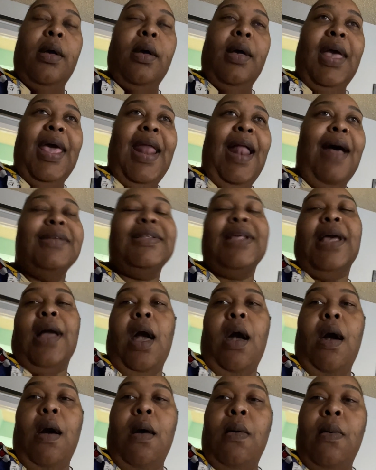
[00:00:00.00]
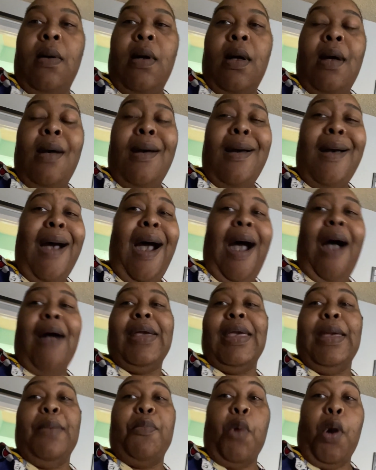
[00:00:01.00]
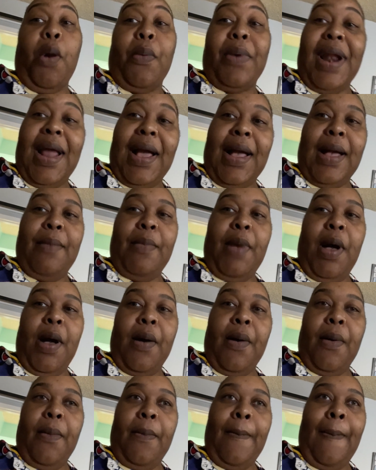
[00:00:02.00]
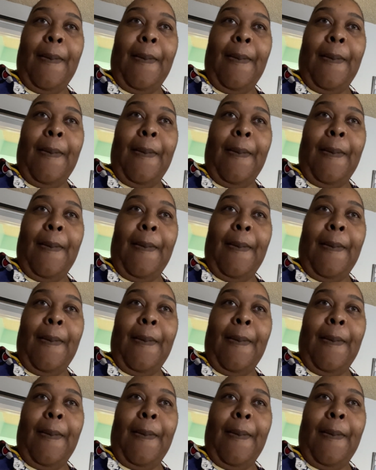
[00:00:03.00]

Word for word: And I was like, oh, I'll get more when I come home.